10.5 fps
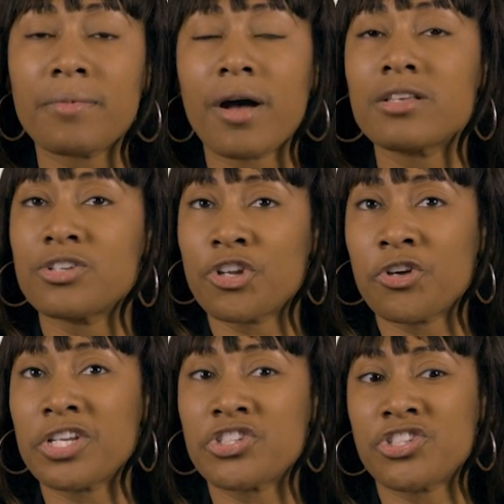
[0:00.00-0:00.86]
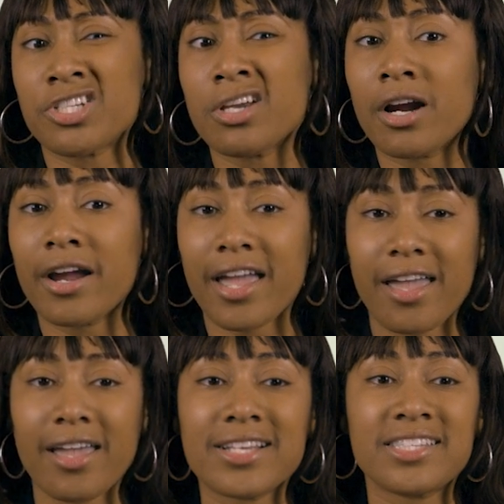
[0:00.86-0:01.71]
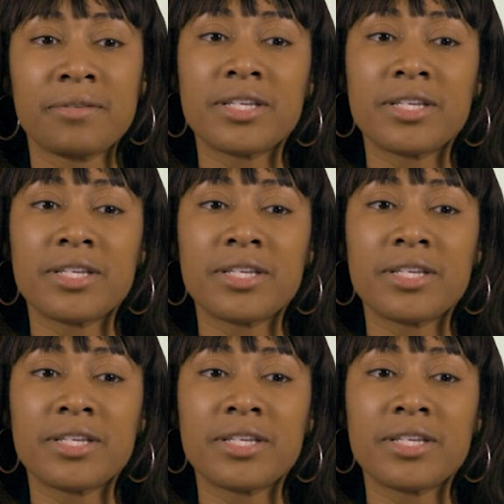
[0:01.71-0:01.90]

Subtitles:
also known as GRA at some